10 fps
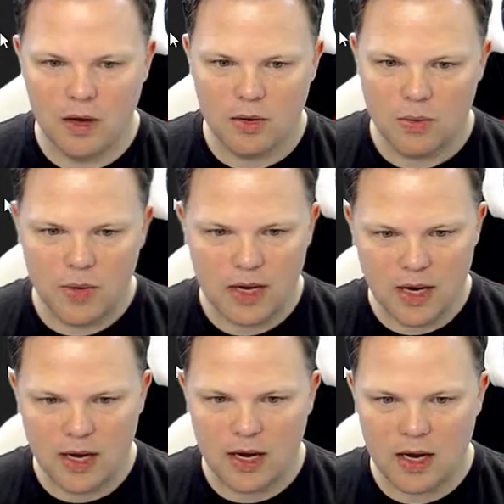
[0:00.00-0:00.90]
We
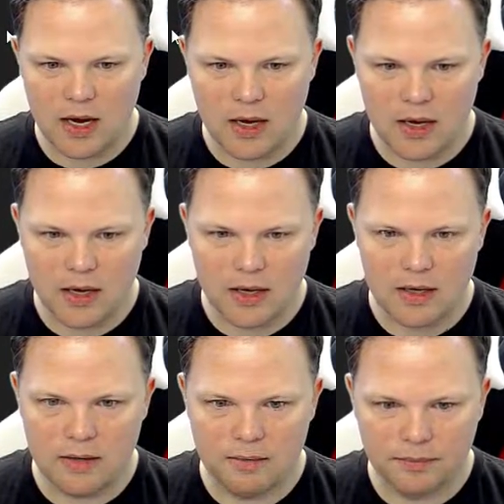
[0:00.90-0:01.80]

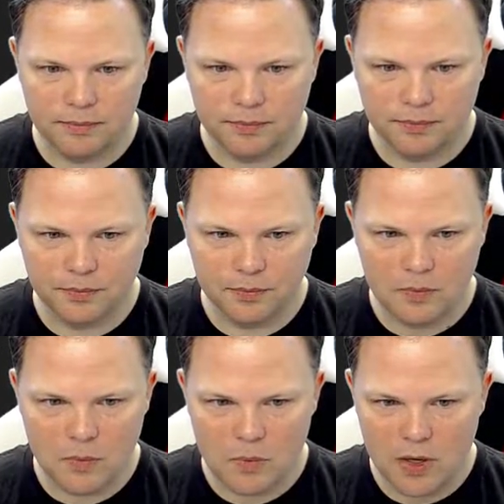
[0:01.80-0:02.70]
can
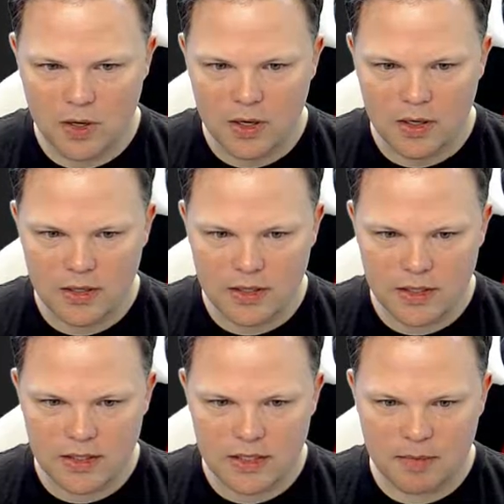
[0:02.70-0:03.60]
just
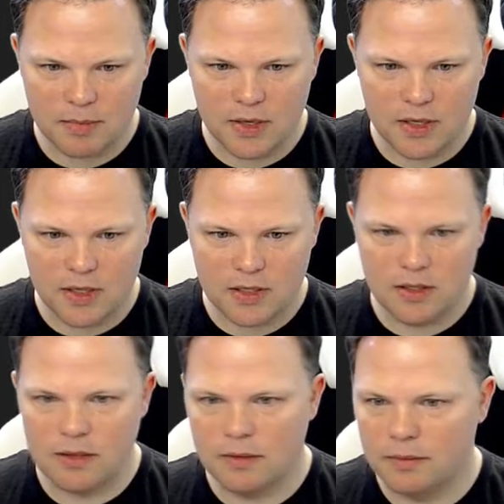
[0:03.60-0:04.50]
accept
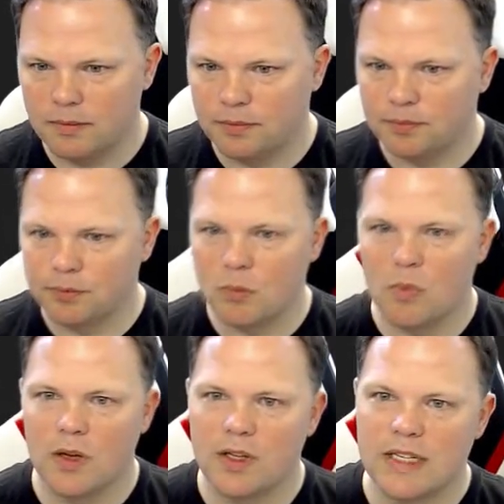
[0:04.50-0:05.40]
this.
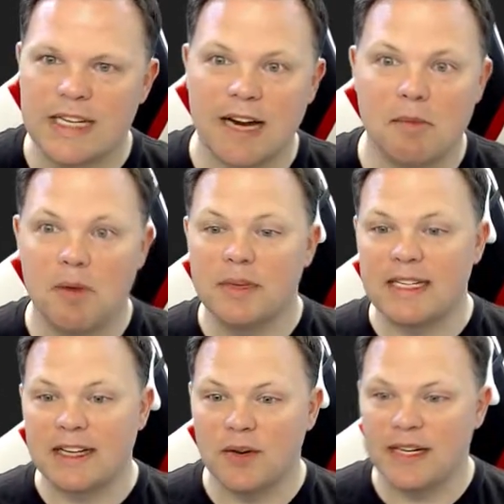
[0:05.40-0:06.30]
It's going to take a moment
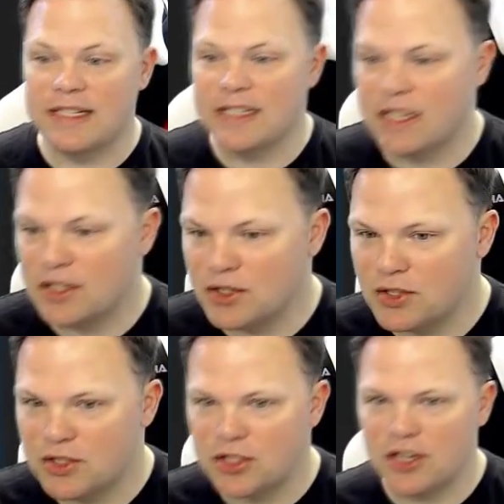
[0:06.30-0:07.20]
to go ahead and
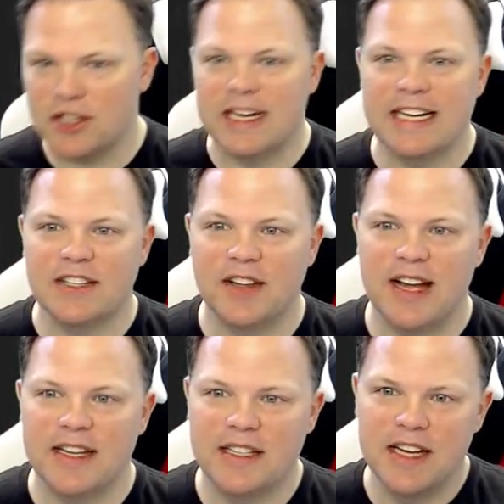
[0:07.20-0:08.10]
start to
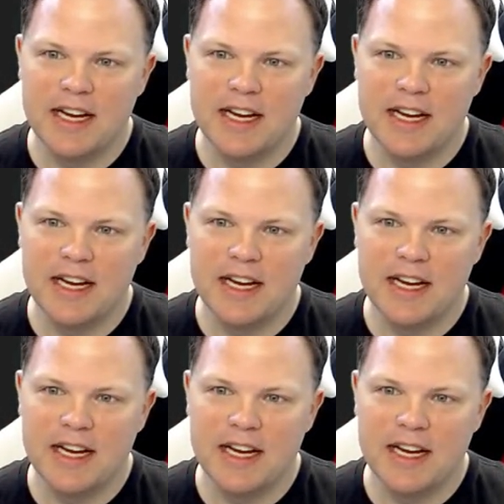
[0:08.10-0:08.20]
initialize.